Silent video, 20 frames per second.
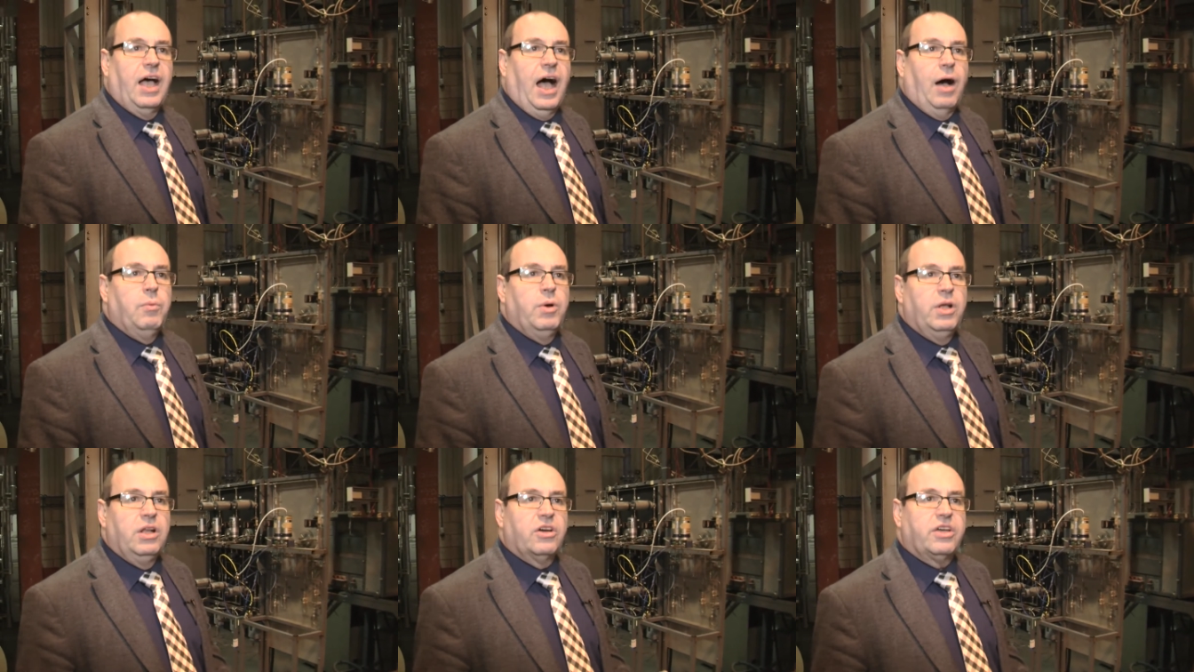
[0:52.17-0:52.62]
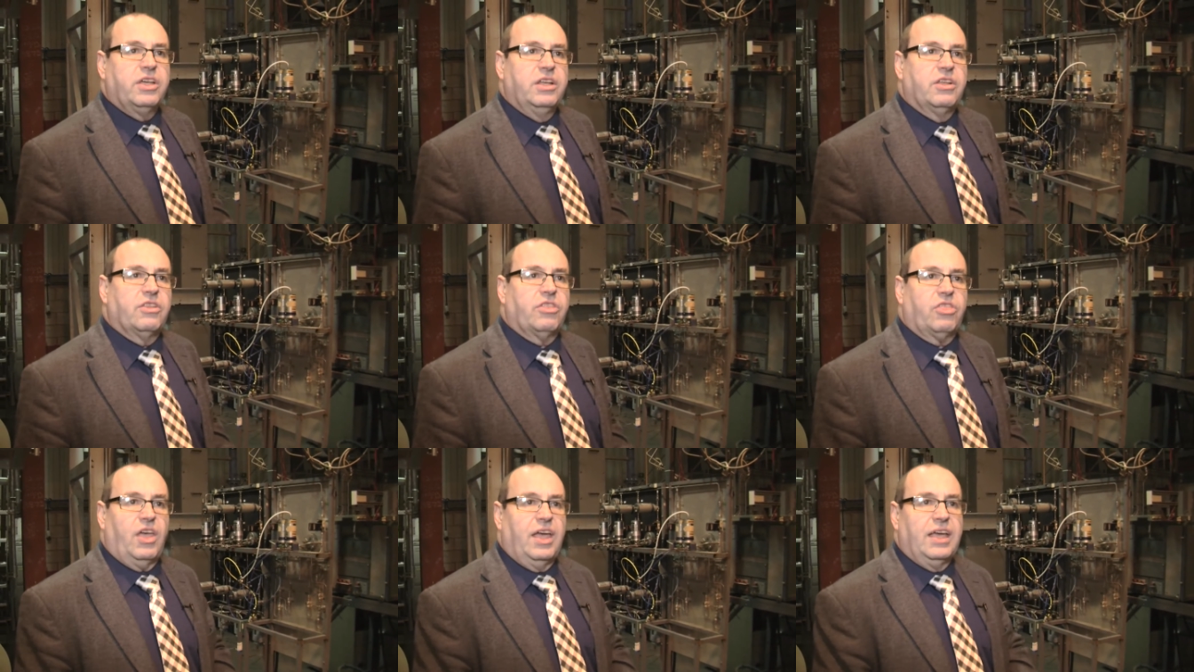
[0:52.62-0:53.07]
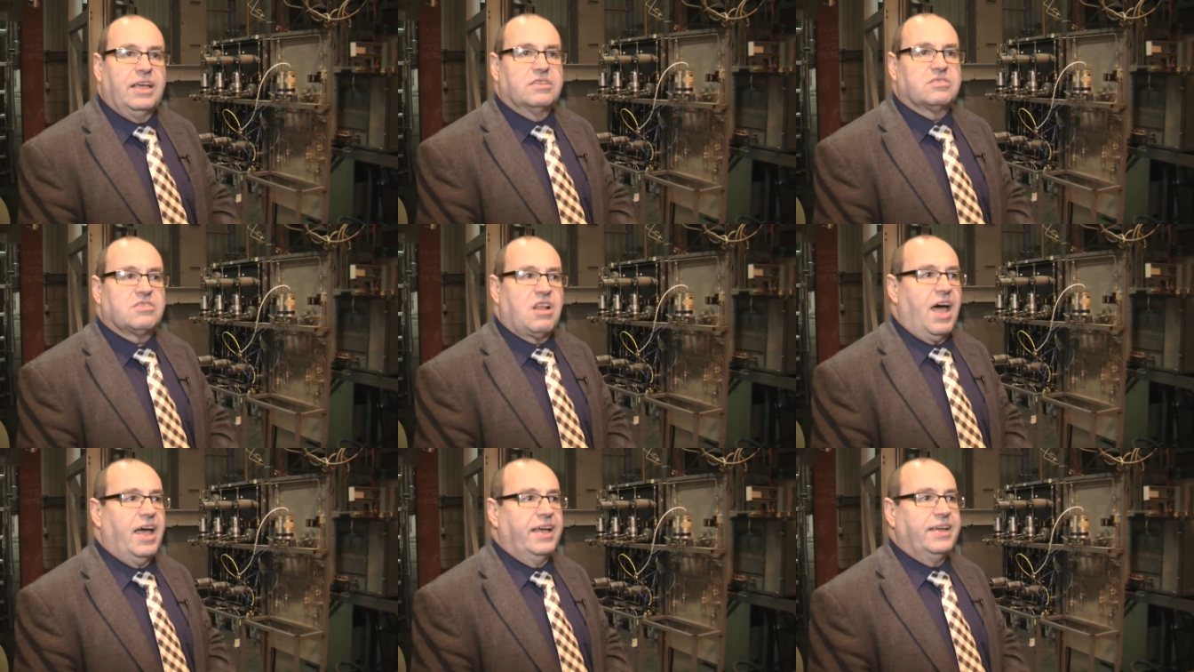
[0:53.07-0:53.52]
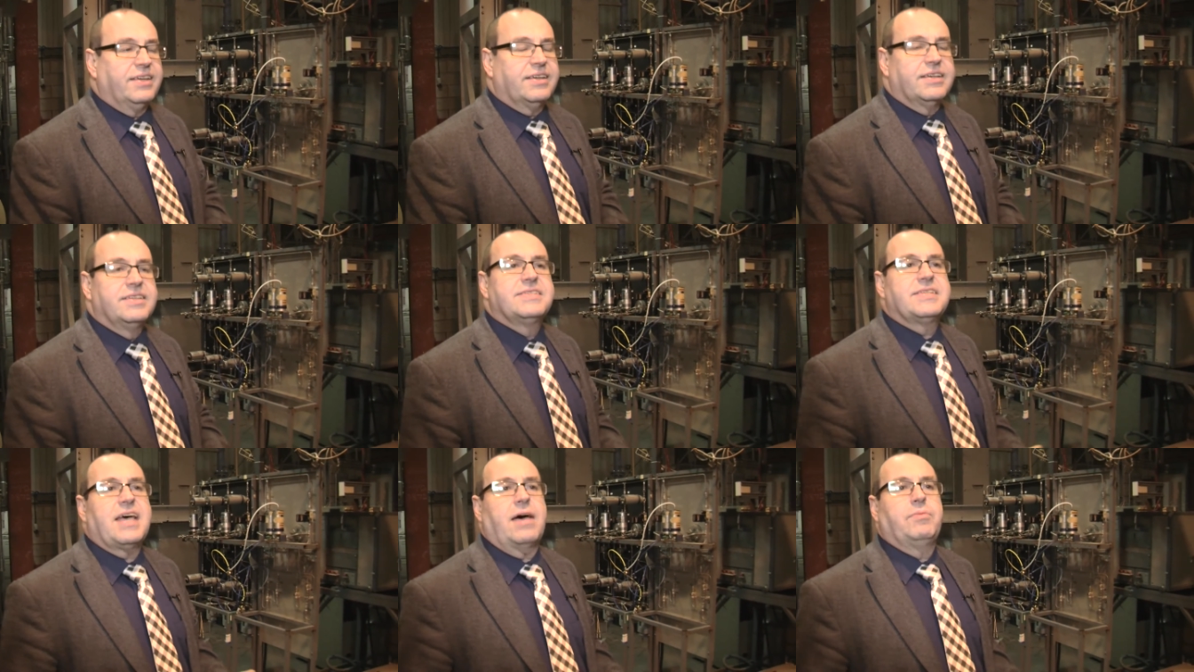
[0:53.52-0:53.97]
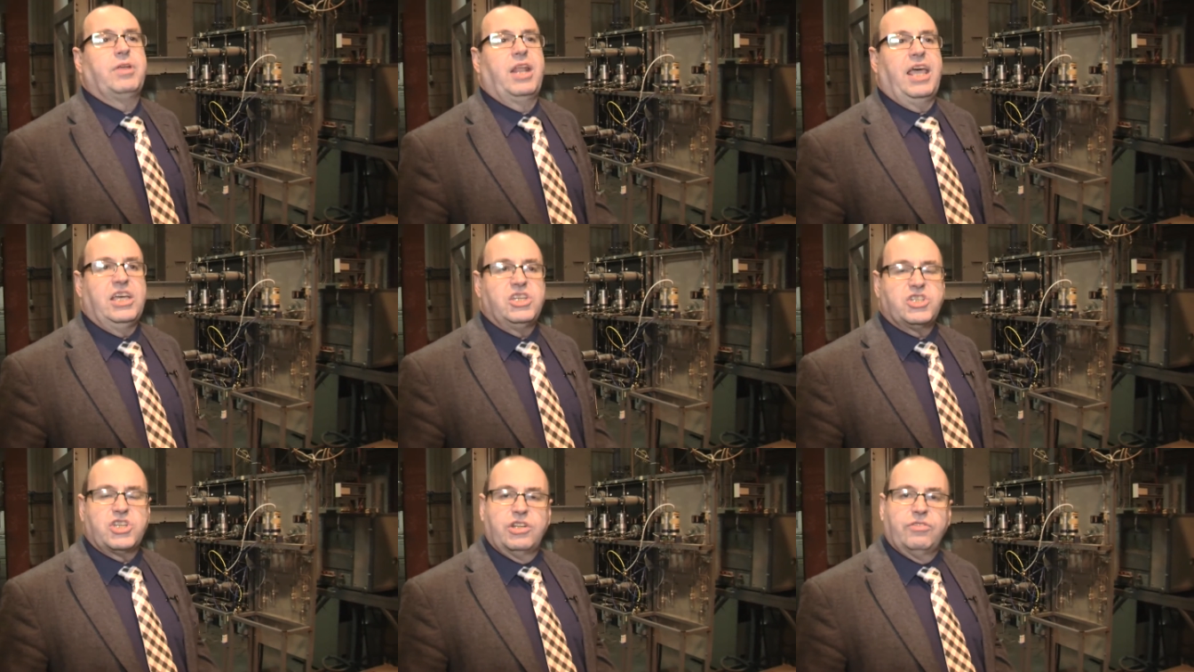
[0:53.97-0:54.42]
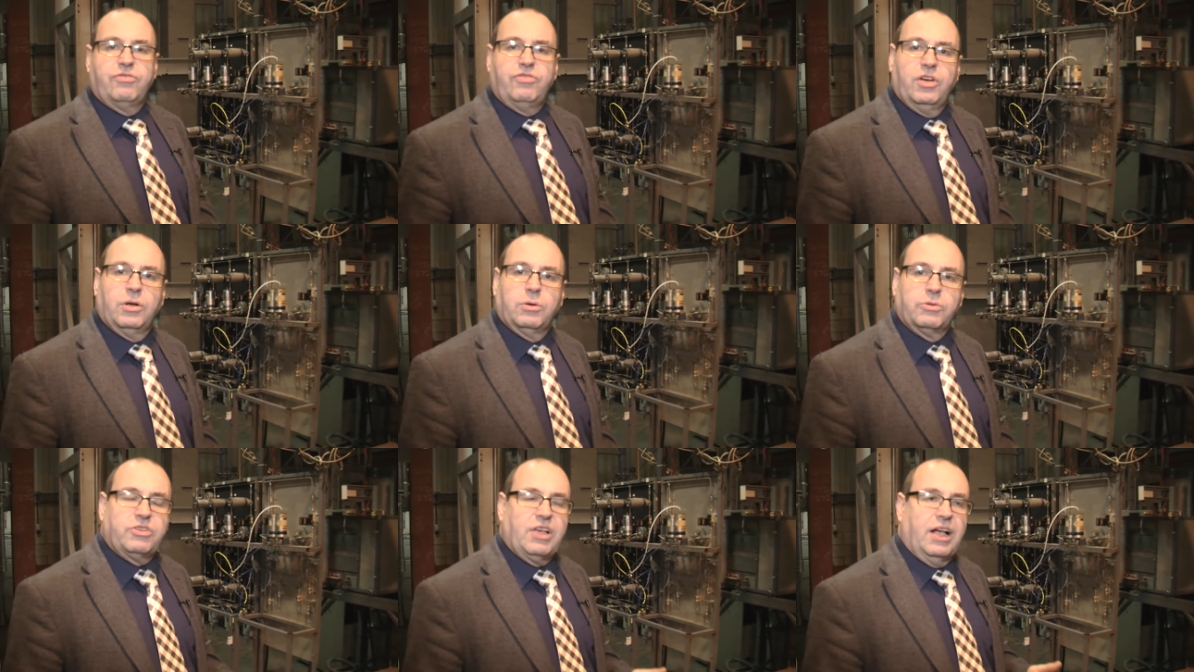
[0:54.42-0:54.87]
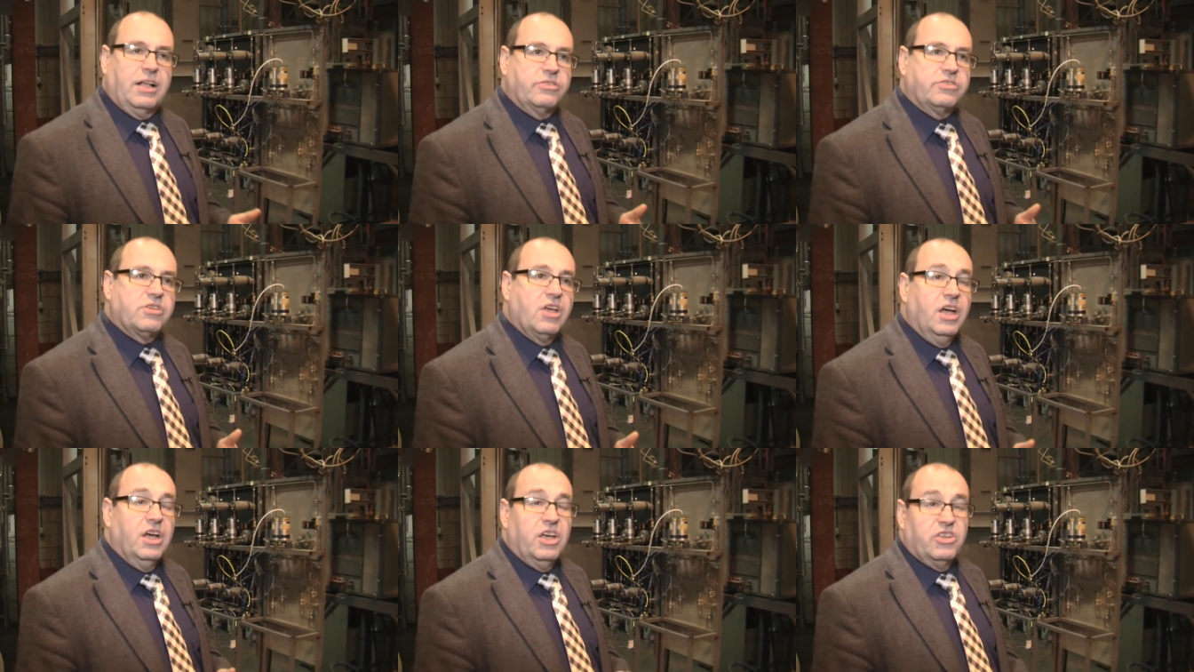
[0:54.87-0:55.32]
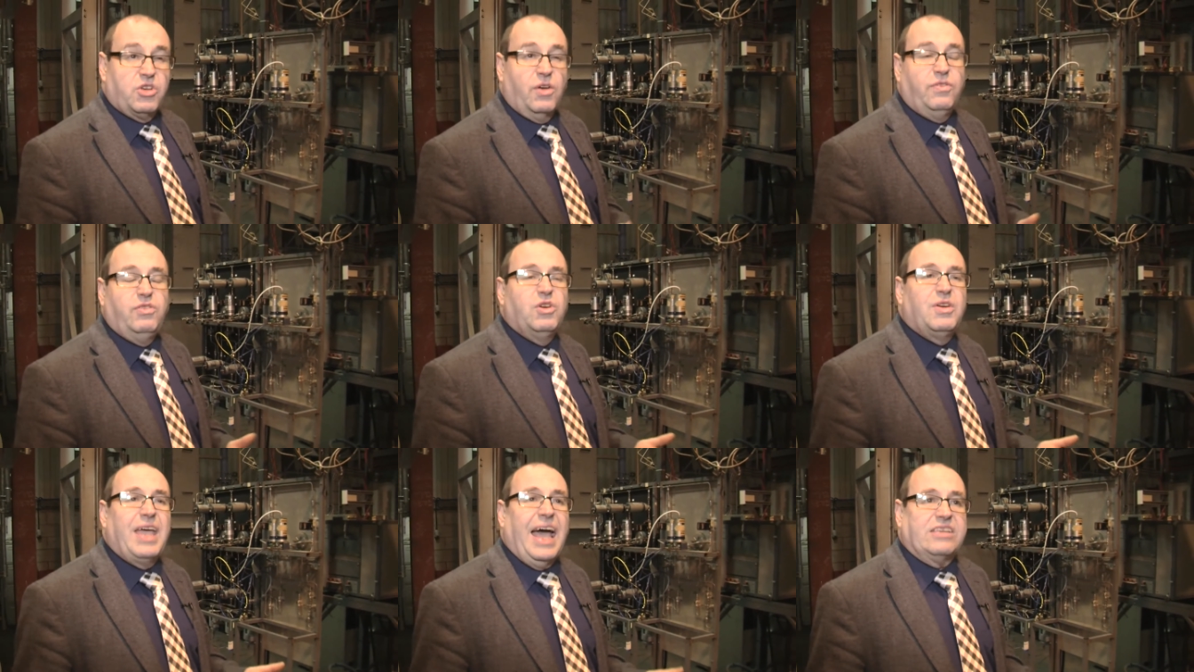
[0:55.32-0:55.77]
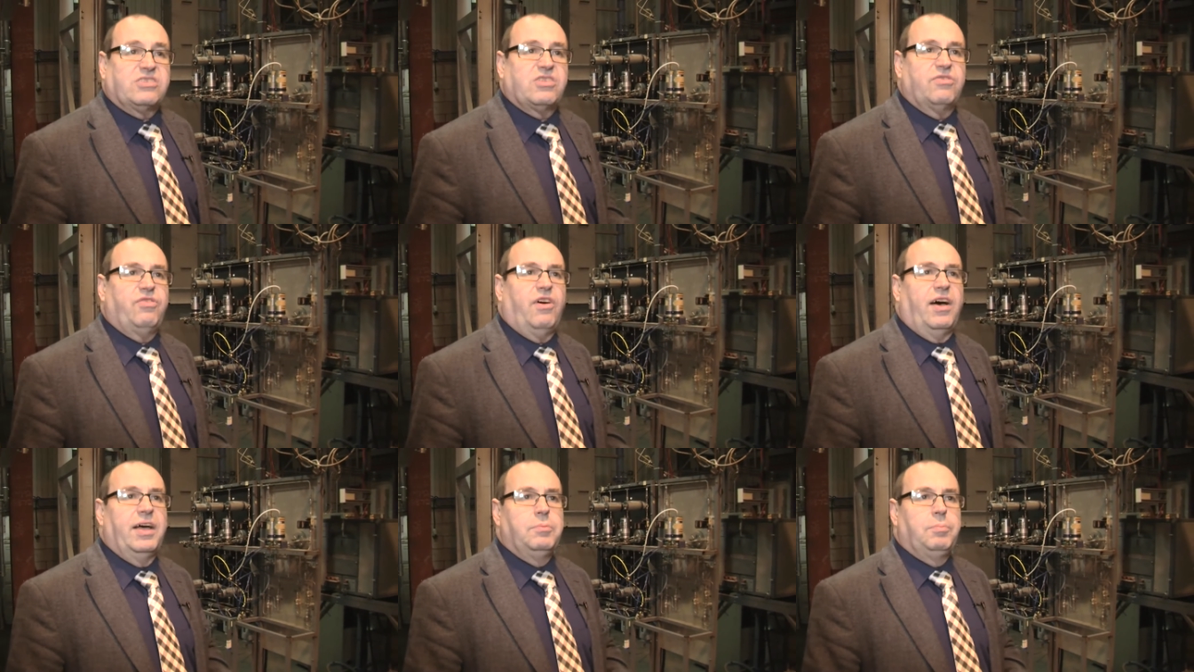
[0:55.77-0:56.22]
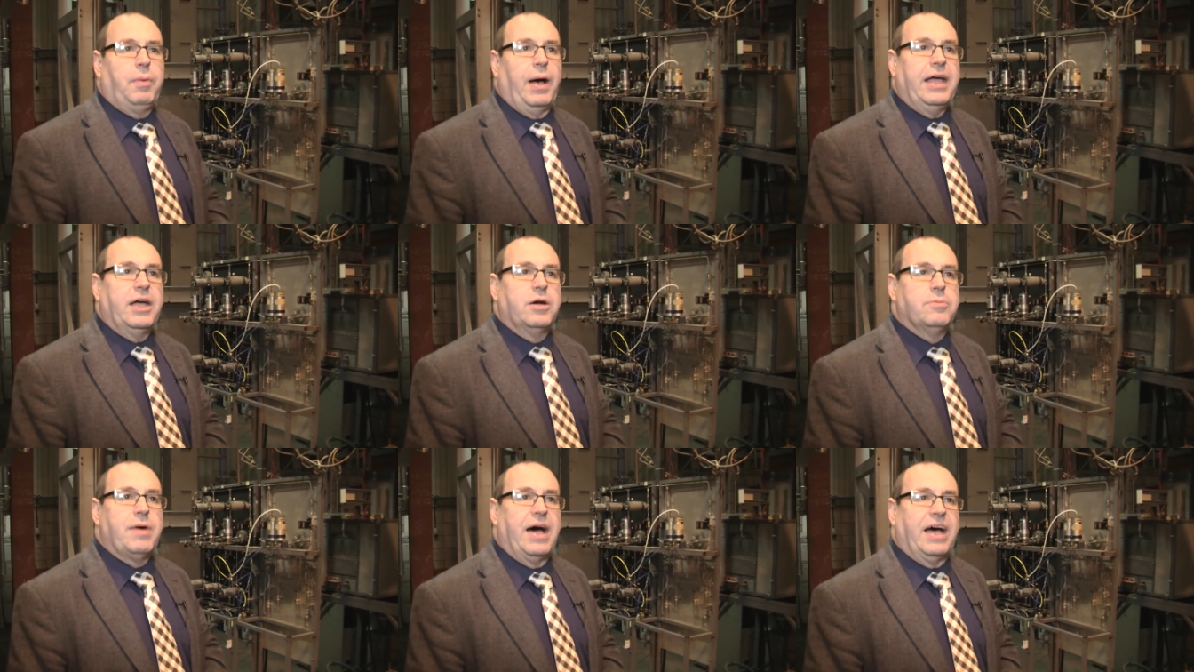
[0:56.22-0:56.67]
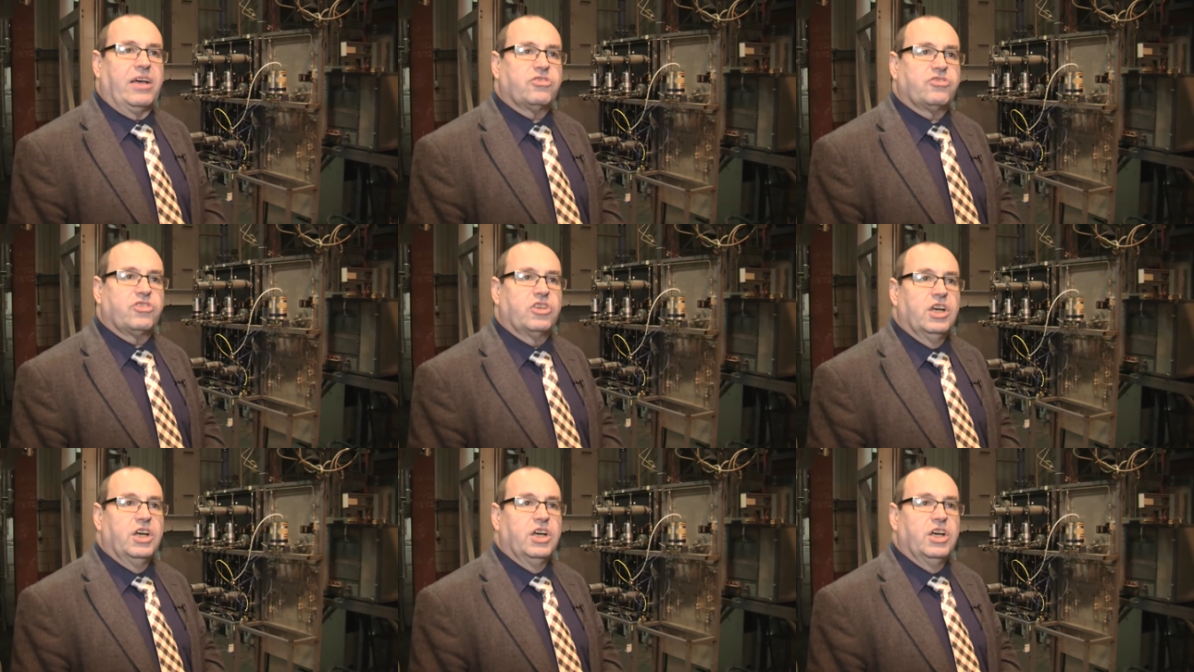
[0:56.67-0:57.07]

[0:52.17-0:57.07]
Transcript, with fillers: And we're looking at things like contamination of fuel cells. So if you gasified biomass,